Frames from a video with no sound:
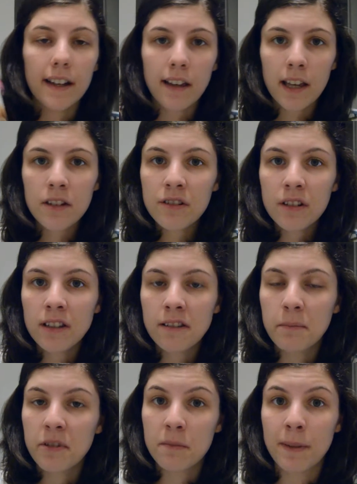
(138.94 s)
Occasionally the
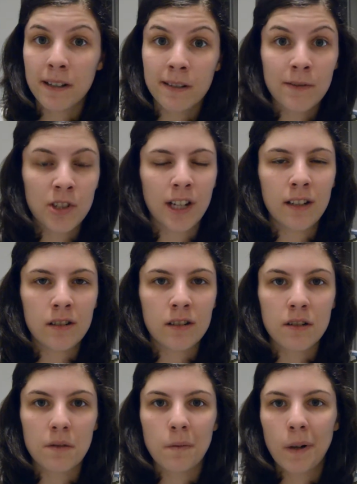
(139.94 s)
perspective
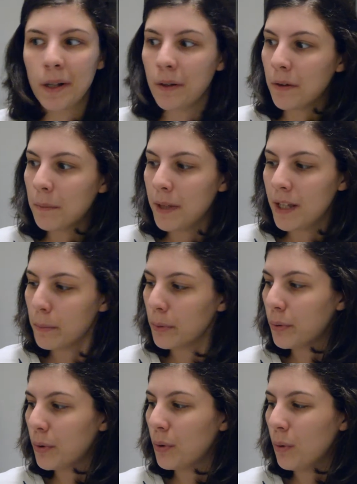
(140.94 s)
changes to follow the
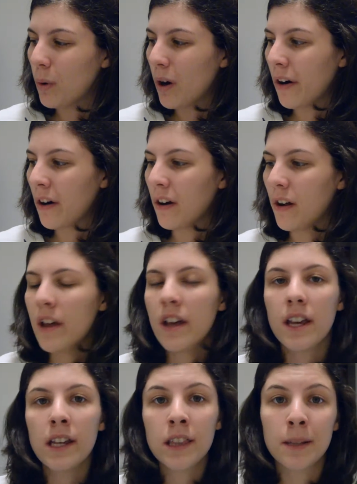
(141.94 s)
people who are
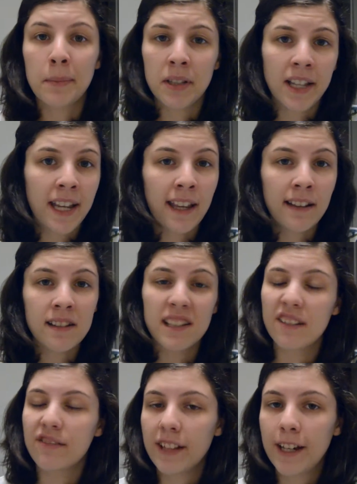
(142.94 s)
in the planes
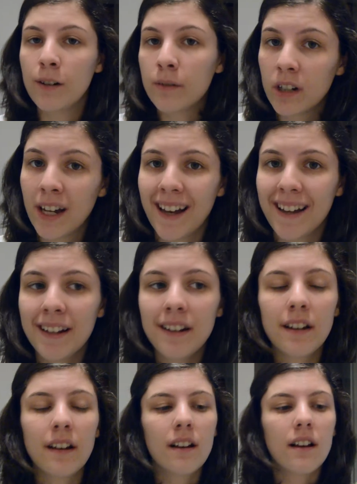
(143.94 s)
that fly overhead,
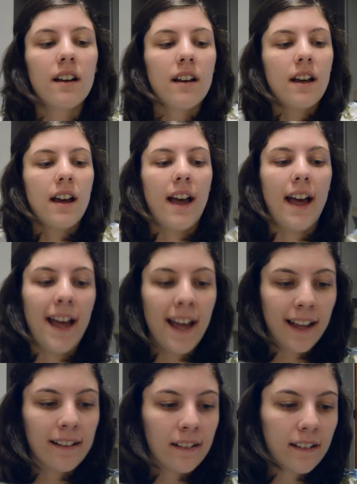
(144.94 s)

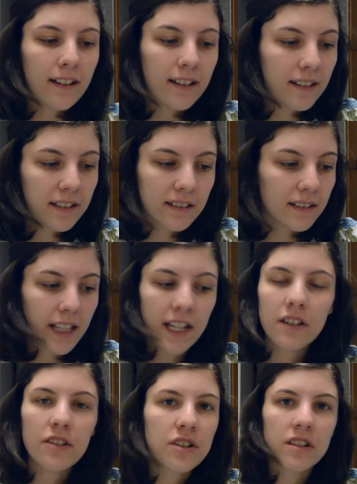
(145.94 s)
and they
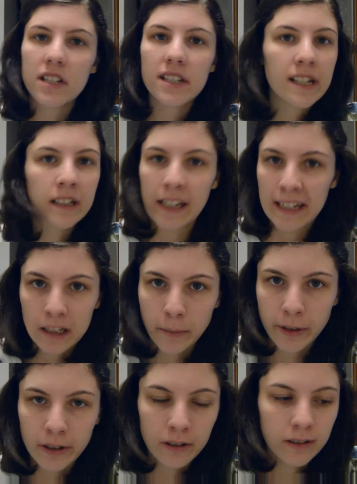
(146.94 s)
are just as
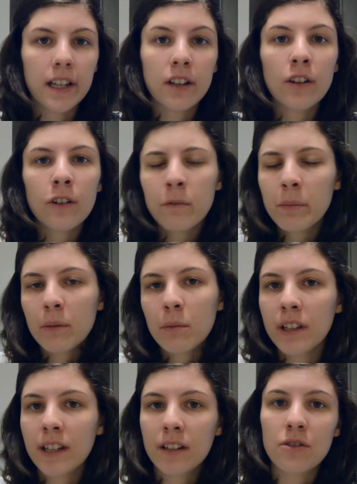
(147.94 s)
unlikable. It could have been
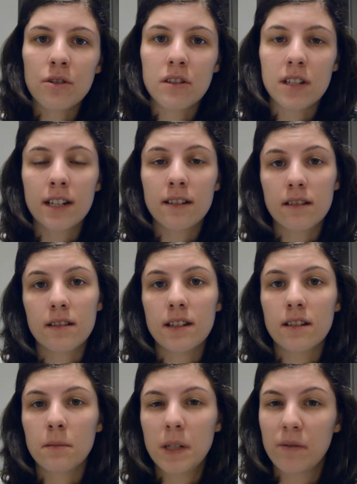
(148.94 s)
really interesting to see
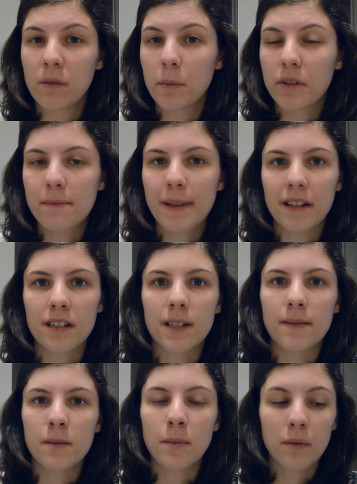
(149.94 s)
some different
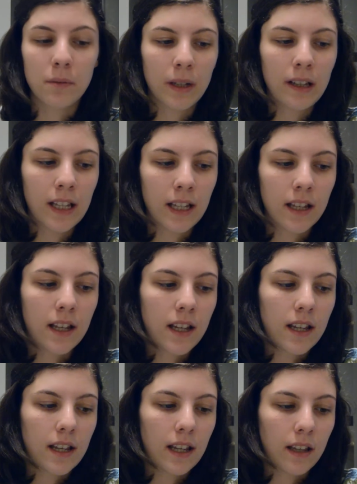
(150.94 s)
perspectives, but really
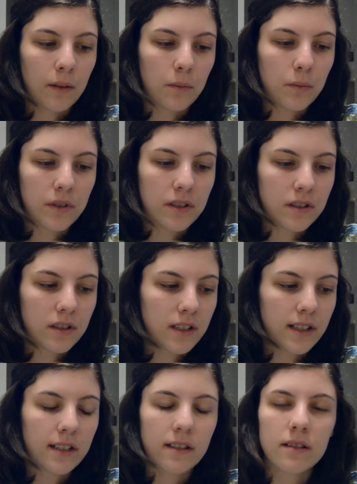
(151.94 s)
it
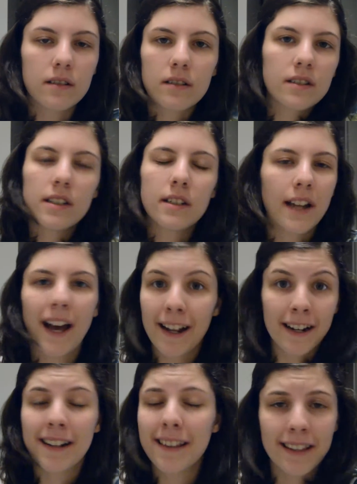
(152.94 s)
didn't add
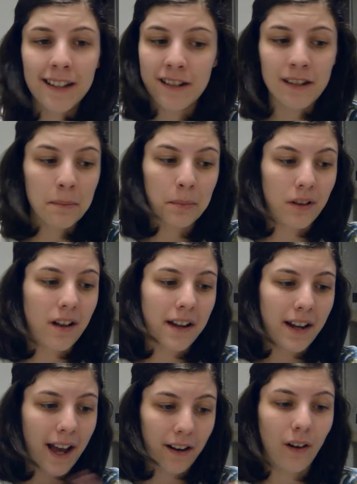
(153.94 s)
anything to the plot
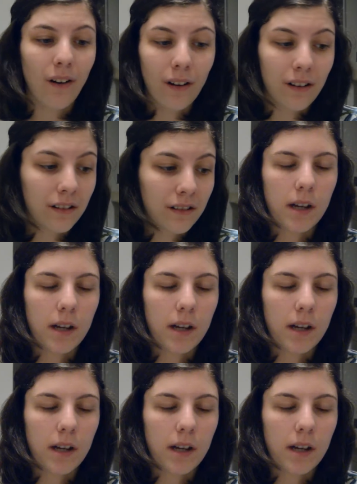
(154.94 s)
at all.